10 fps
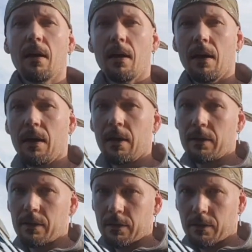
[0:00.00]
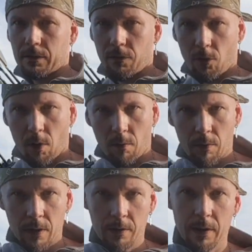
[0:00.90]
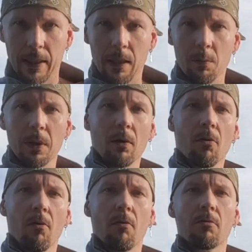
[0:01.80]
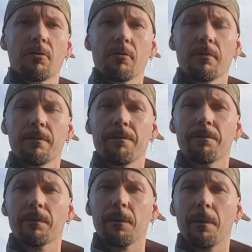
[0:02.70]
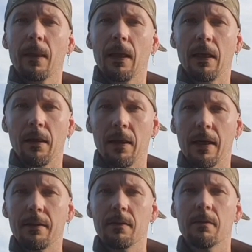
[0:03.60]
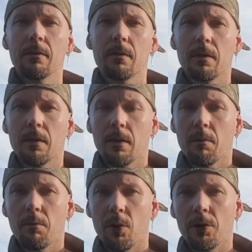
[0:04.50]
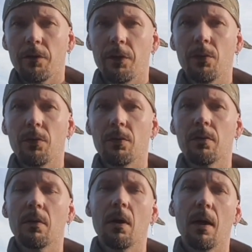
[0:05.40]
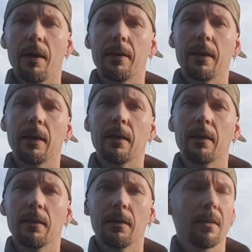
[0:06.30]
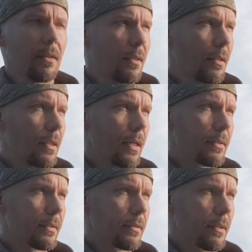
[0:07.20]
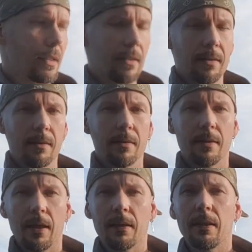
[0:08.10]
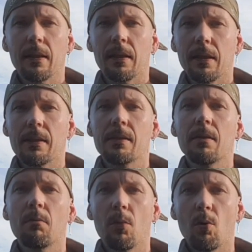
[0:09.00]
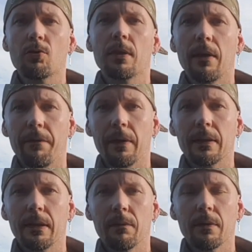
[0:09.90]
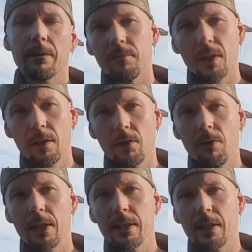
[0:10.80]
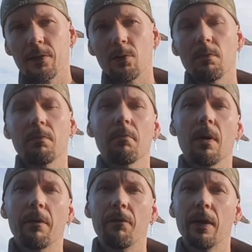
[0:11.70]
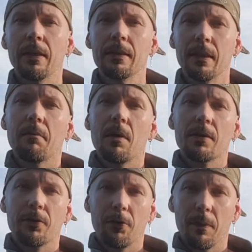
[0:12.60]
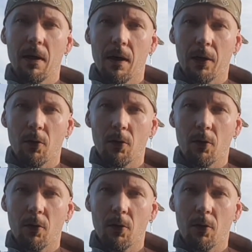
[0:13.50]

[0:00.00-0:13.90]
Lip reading: and from galloping horse. In that point of view, I think that this technique is the most effective. Greetings to my friend Master Mihai